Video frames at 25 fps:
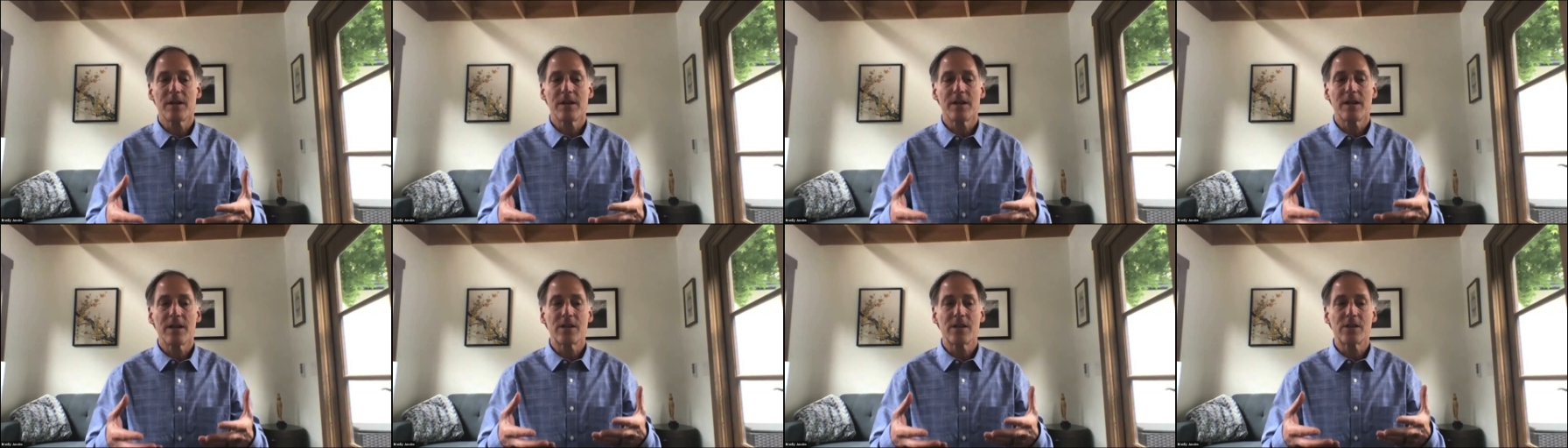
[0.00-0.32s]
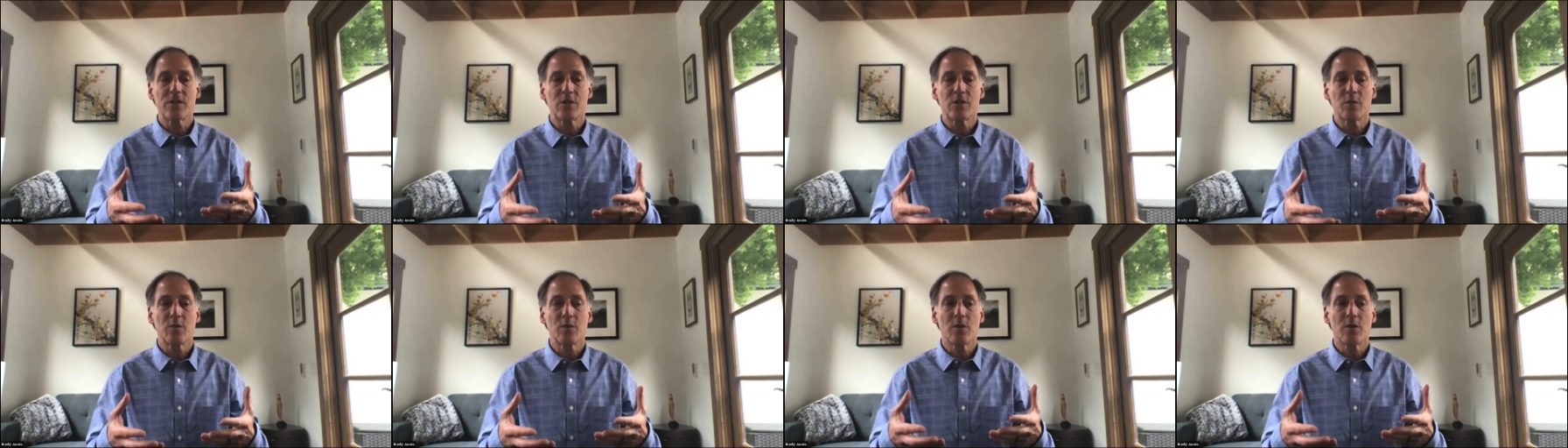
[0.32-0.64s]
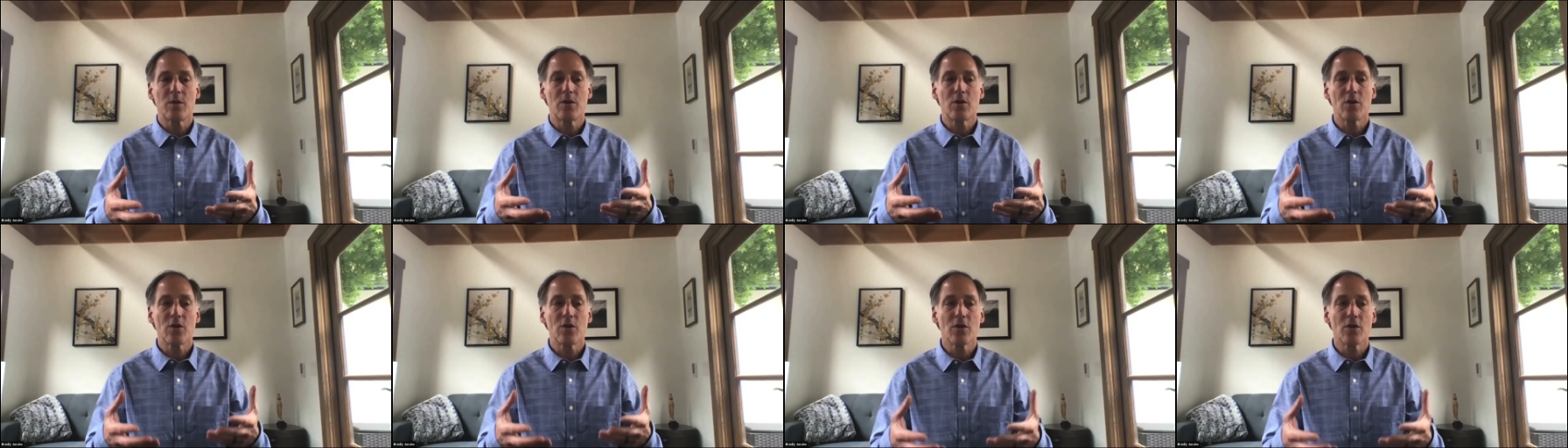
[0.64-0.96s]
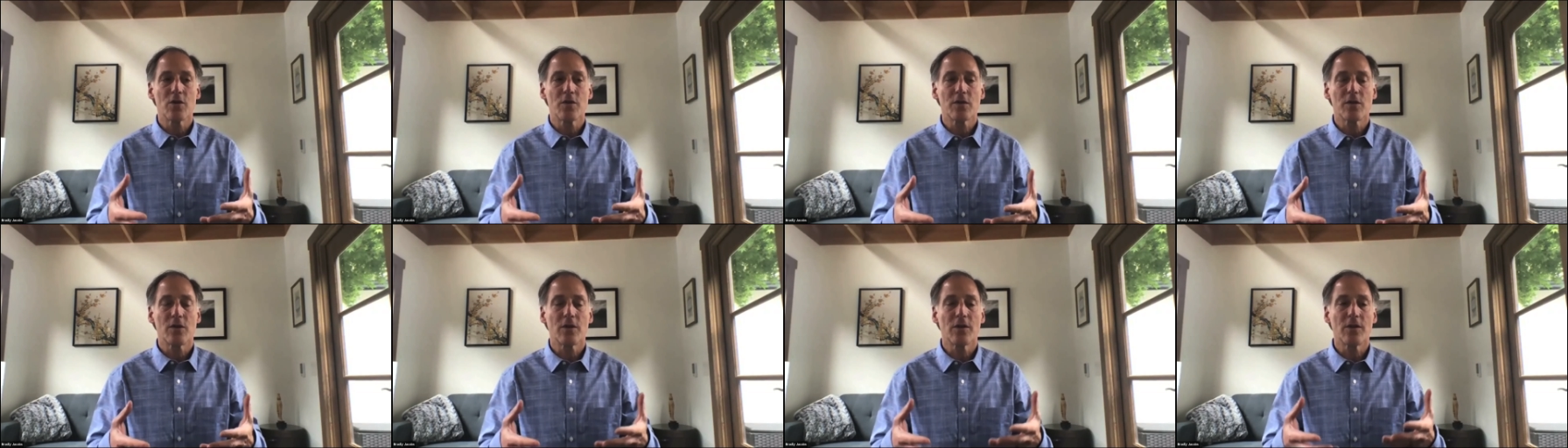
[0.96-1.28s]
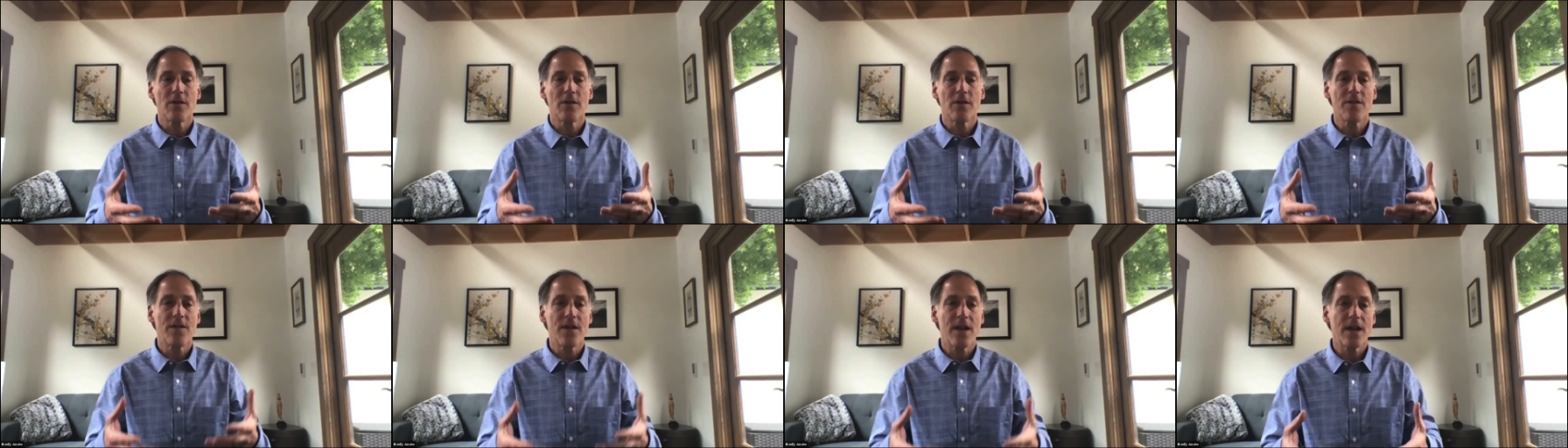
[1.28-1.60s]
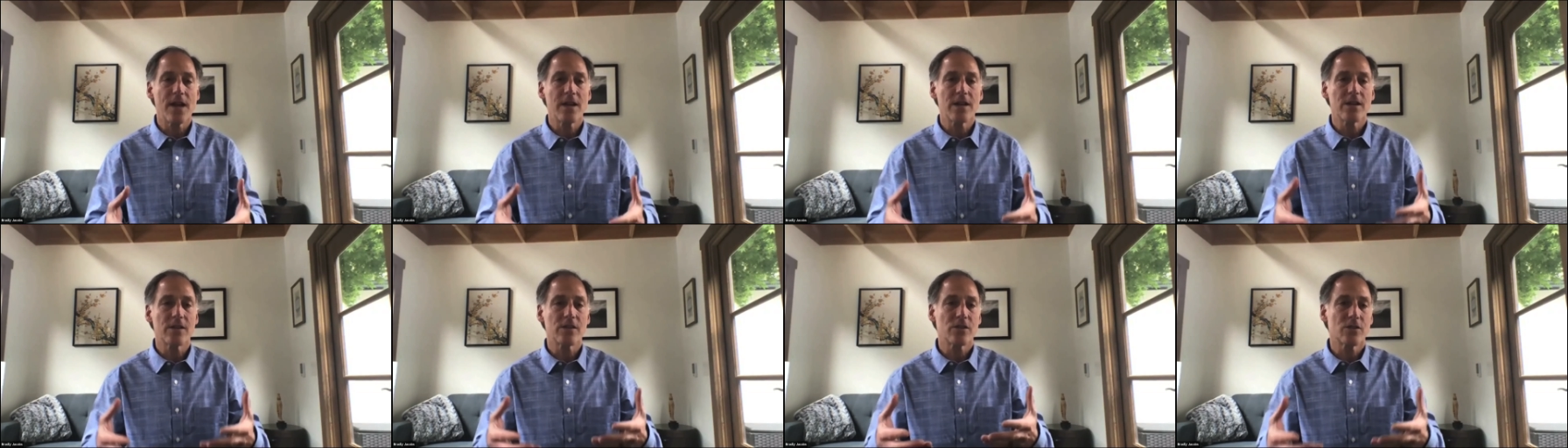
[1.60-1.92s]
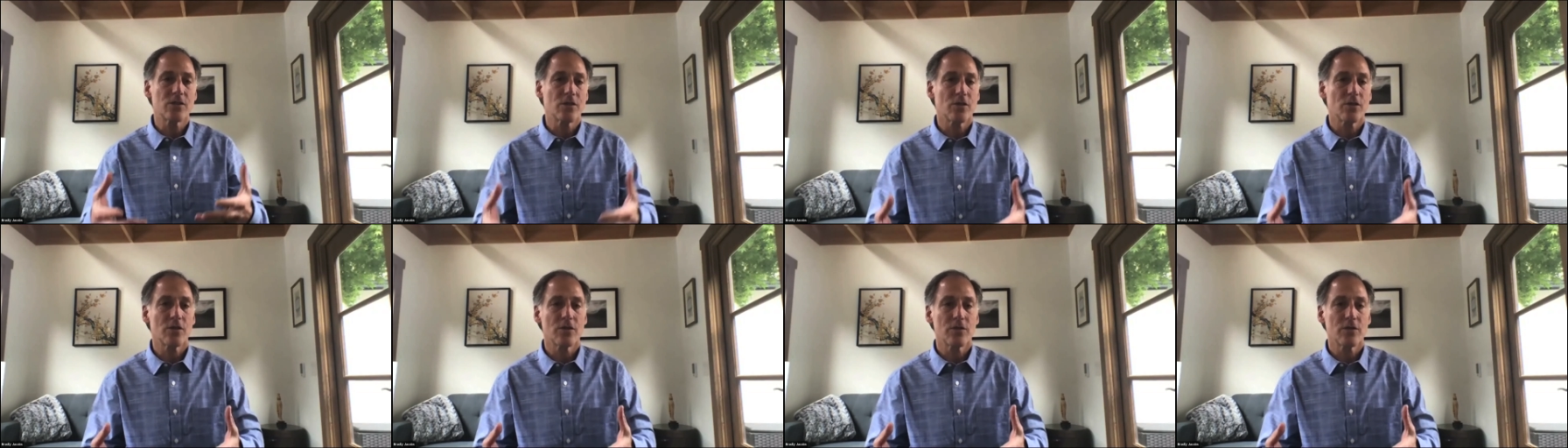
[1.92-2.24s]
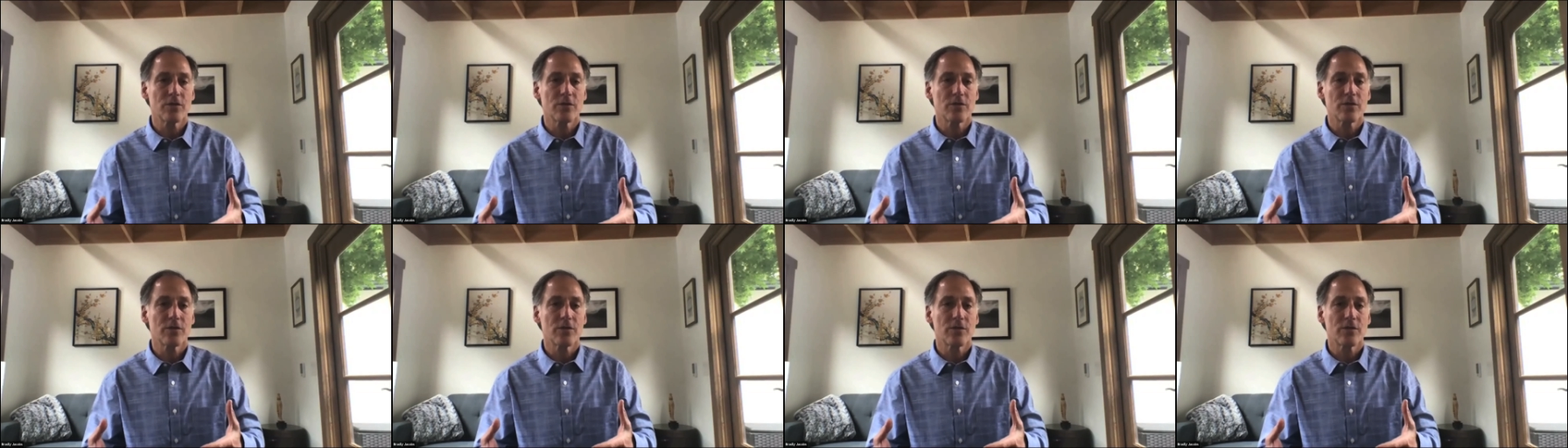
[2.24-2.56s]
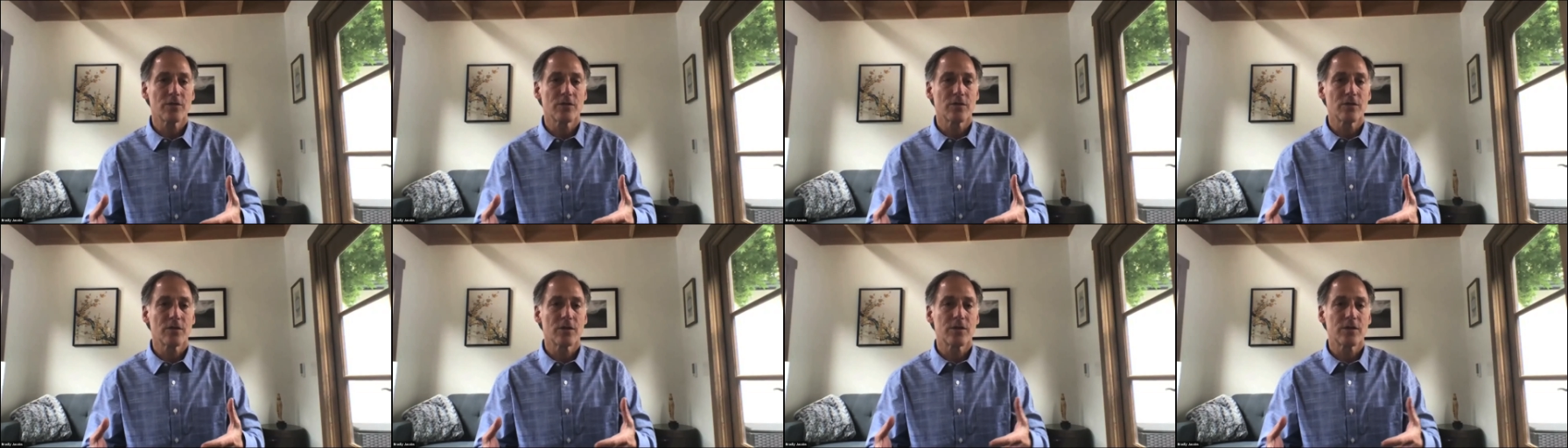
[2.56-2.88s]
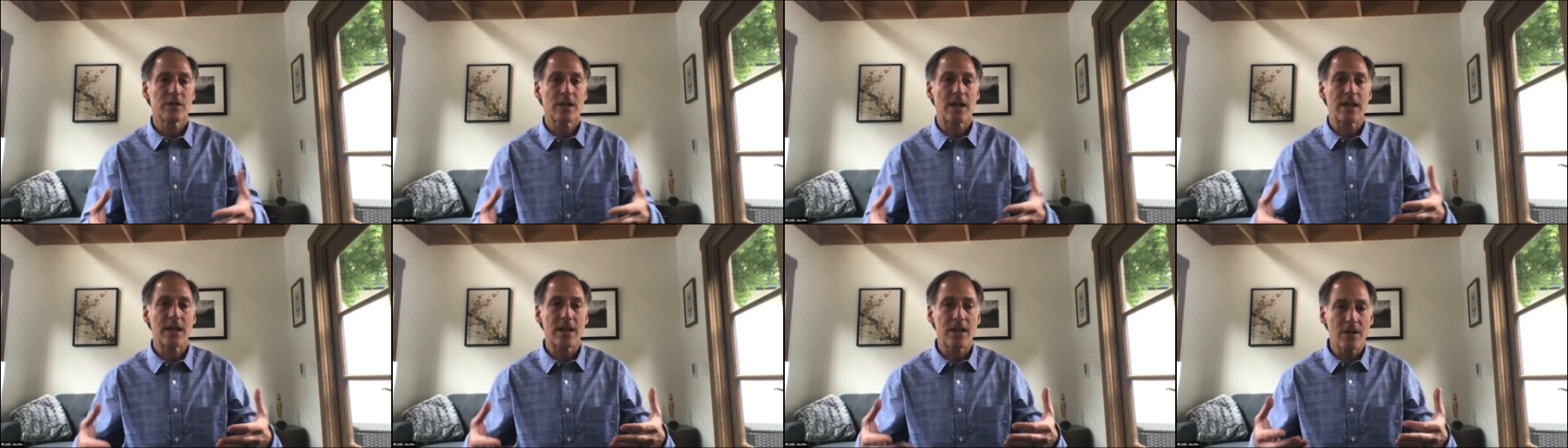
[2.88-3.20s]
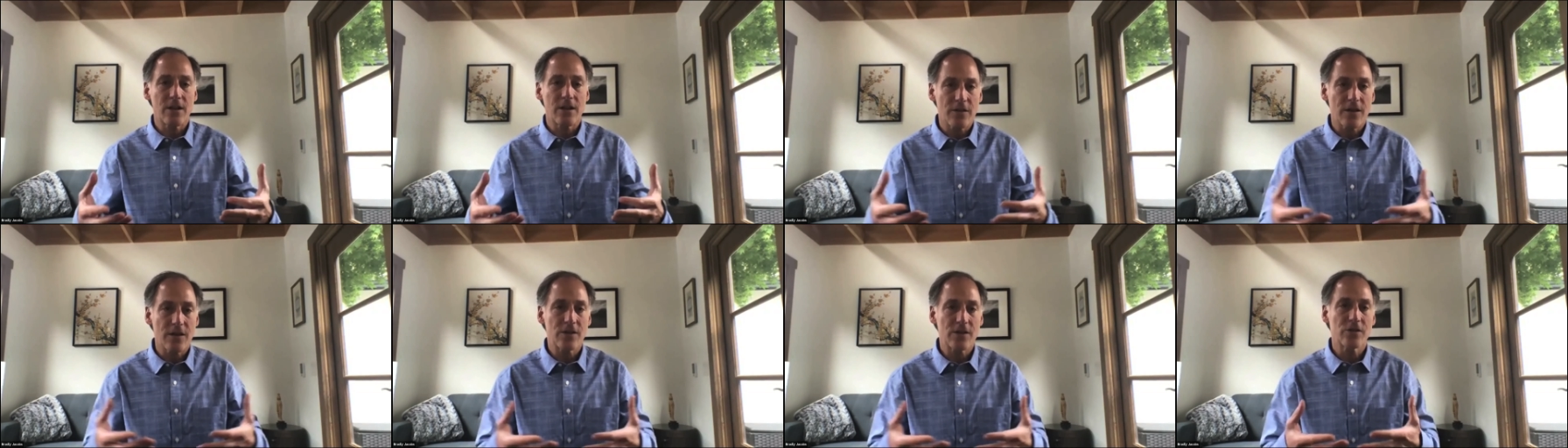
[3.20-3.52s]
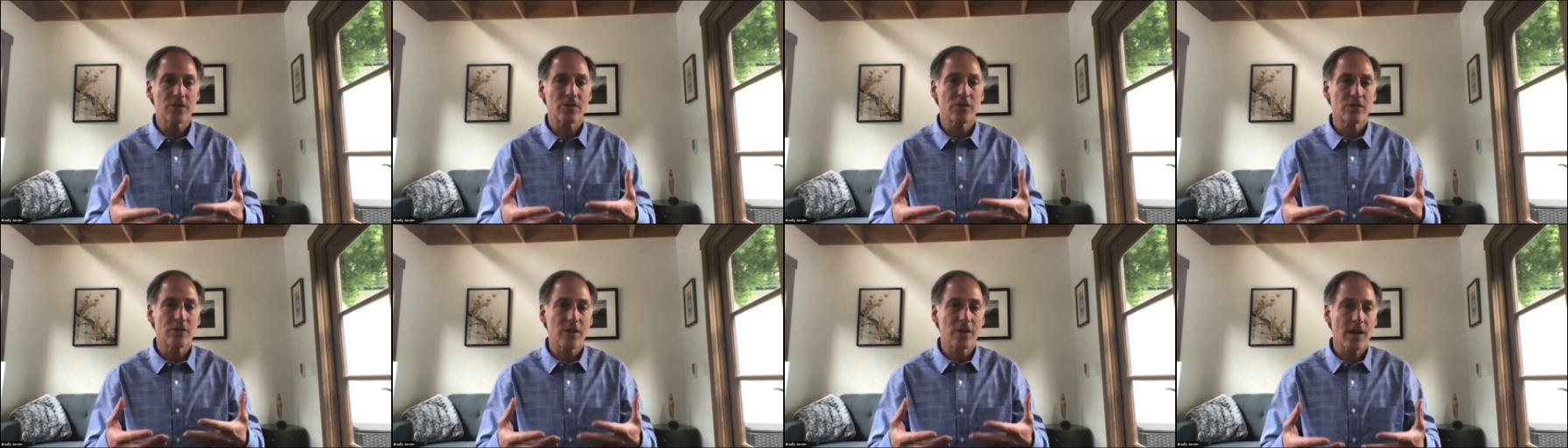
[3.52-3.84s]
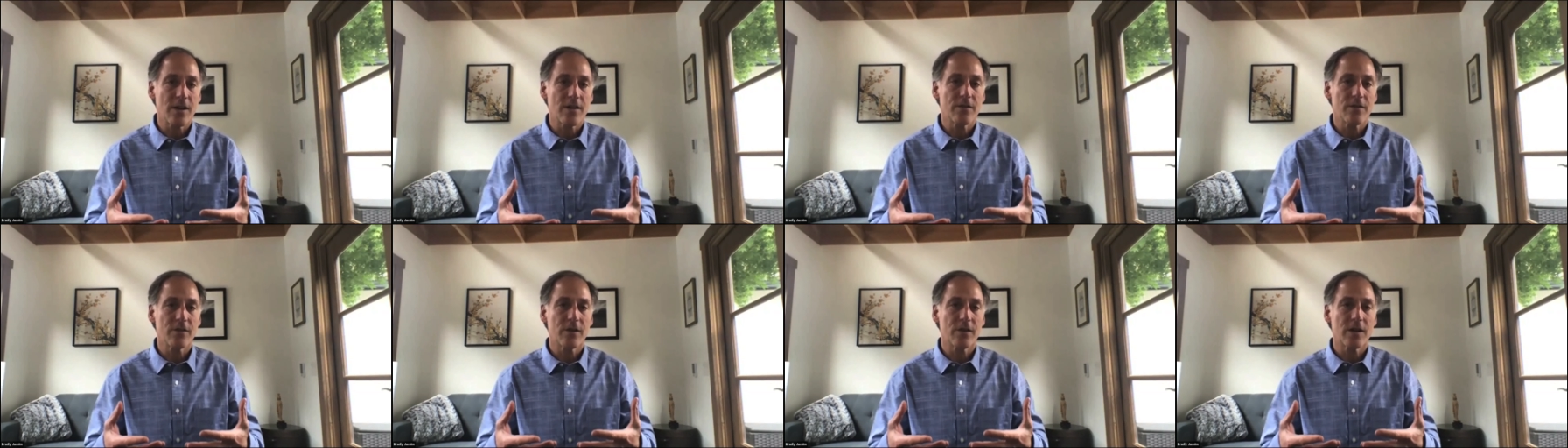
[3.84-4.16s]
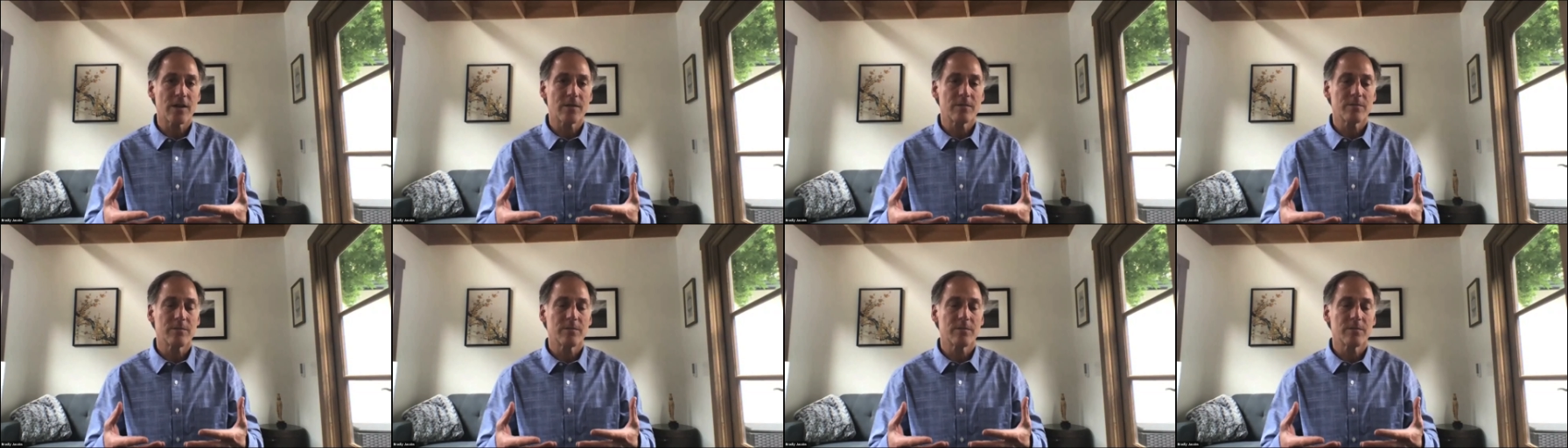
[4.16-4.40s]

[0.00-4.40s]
is through a nerve called the vagus nerve, because that innervates your diaphragm.